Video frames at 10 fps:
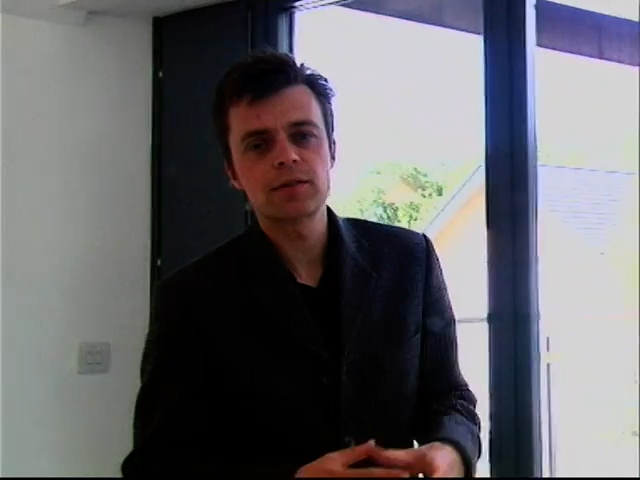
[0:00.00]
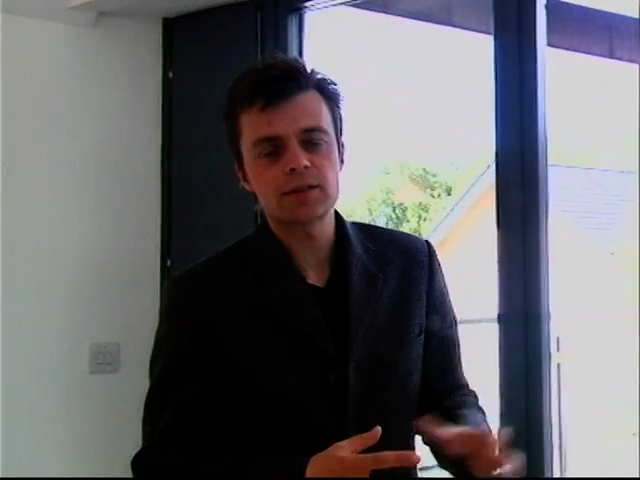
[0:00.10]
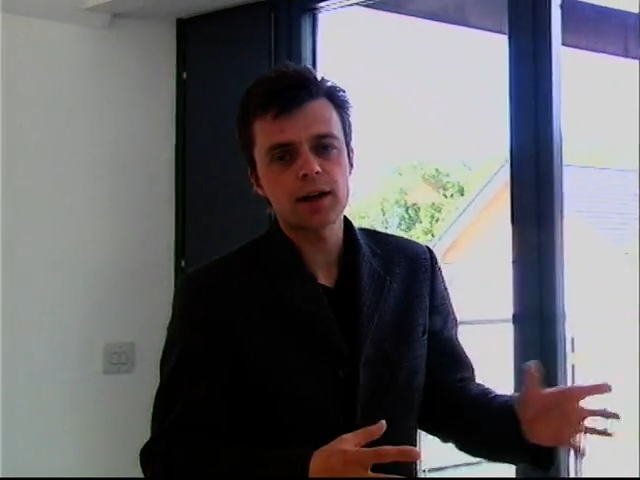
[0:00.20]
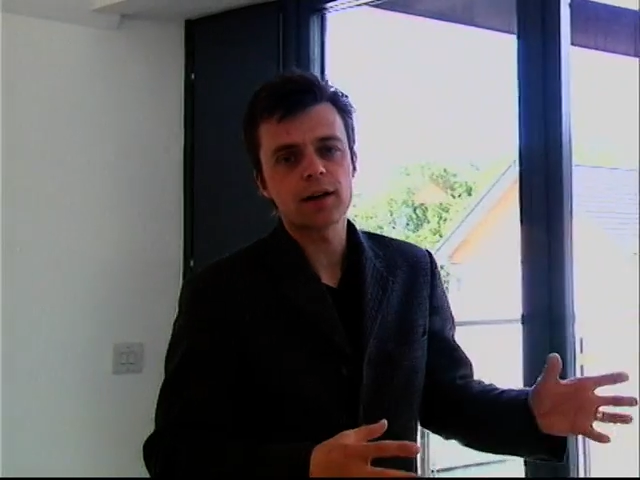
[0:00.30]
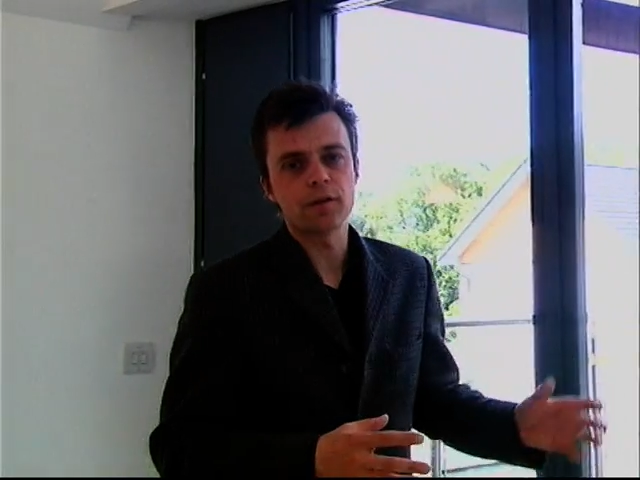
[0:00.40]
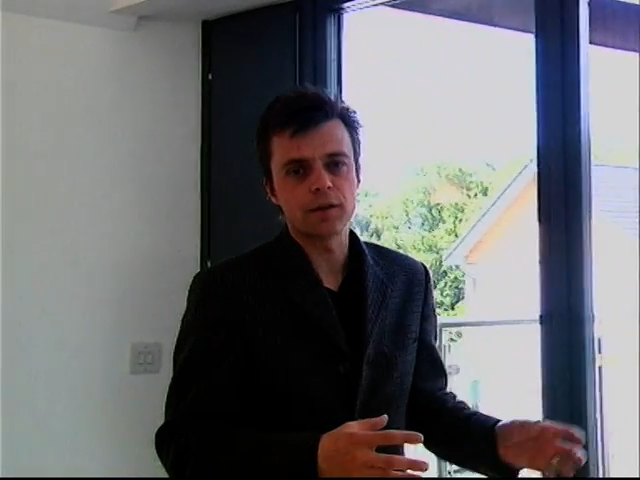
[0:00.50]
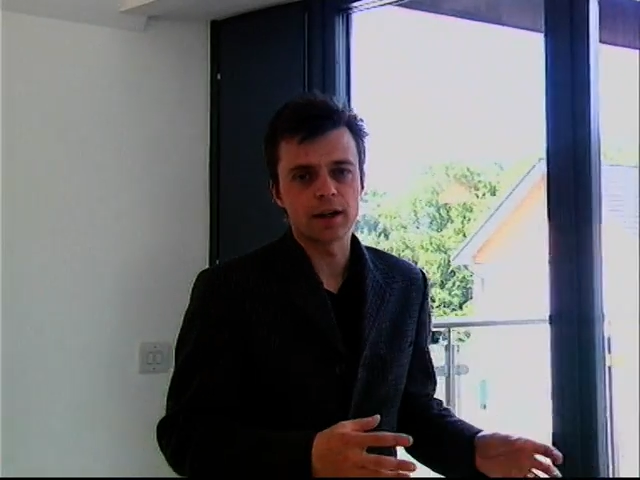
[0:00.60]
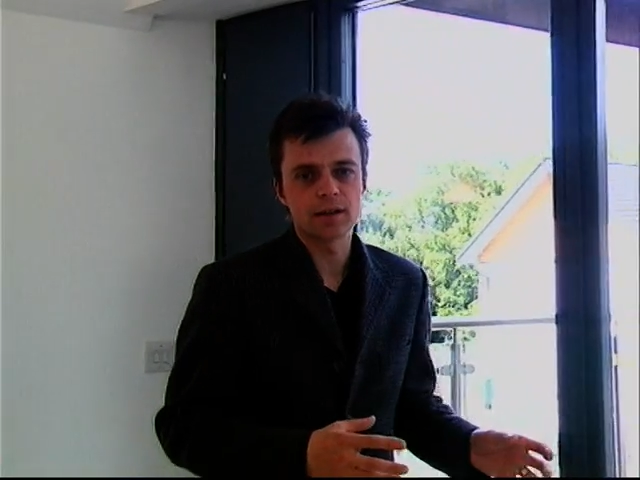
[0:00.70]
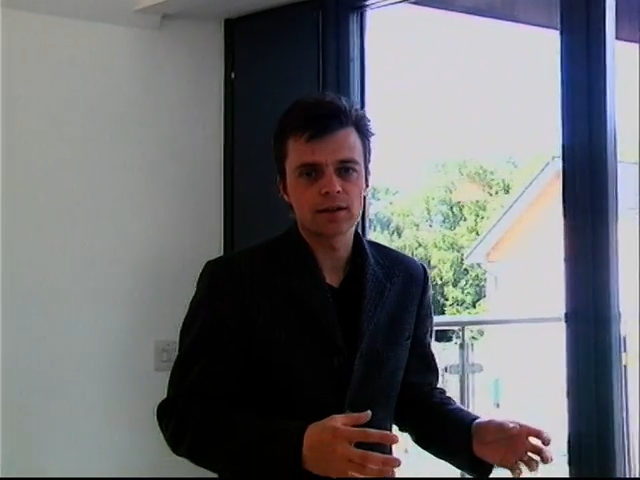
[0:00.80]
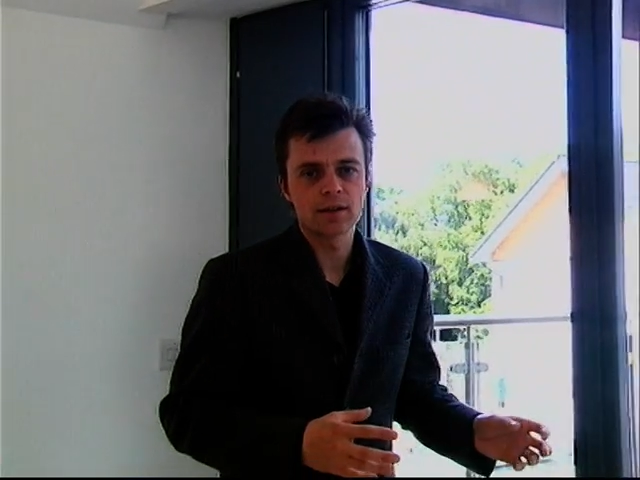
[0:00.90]
stack
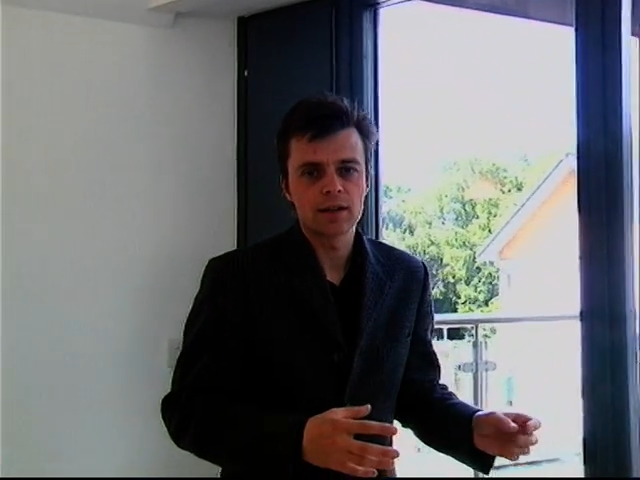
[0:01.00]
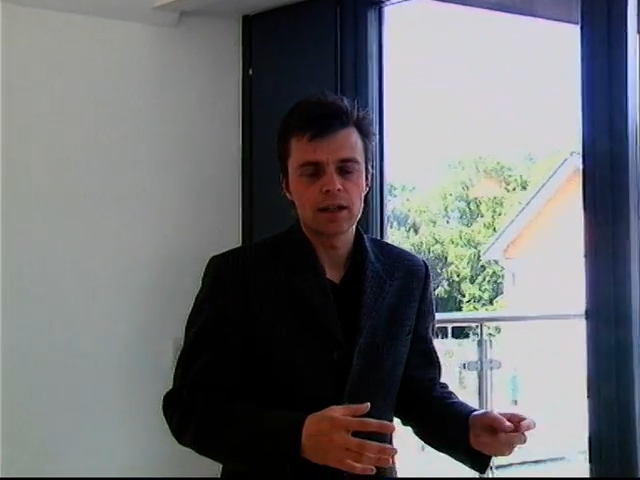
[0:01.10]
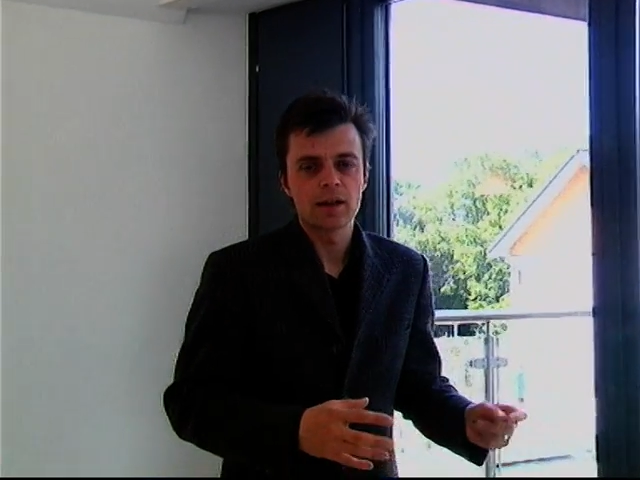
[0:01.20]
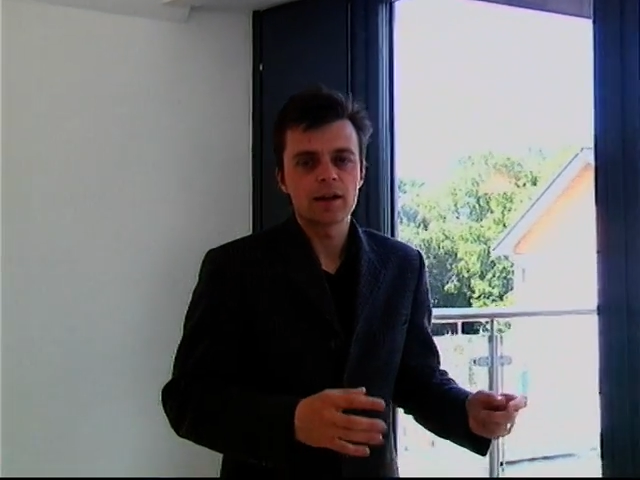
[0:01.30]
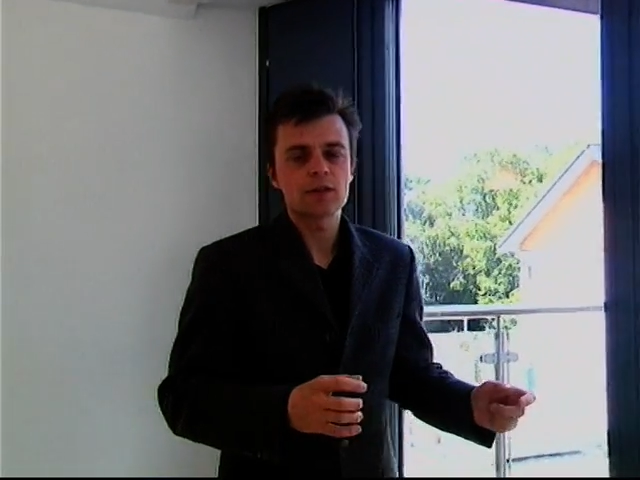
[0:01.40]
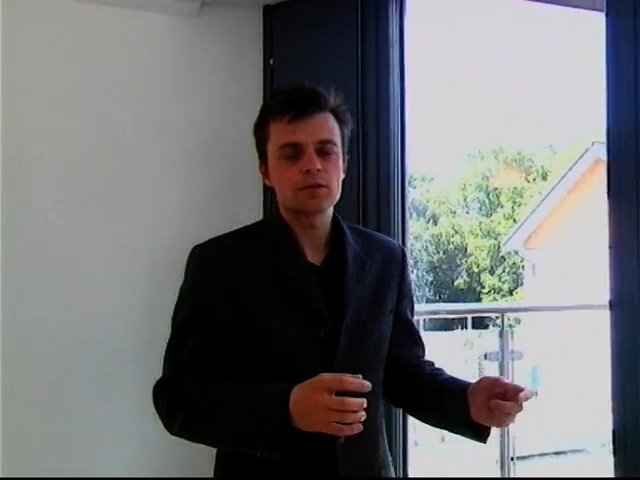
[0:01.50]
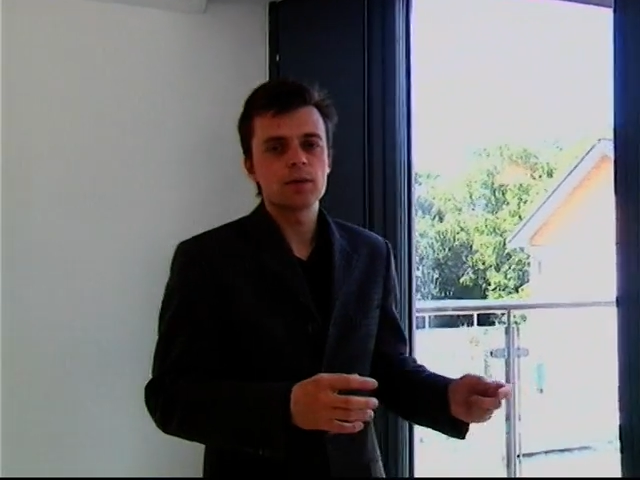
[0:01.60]
effect. That's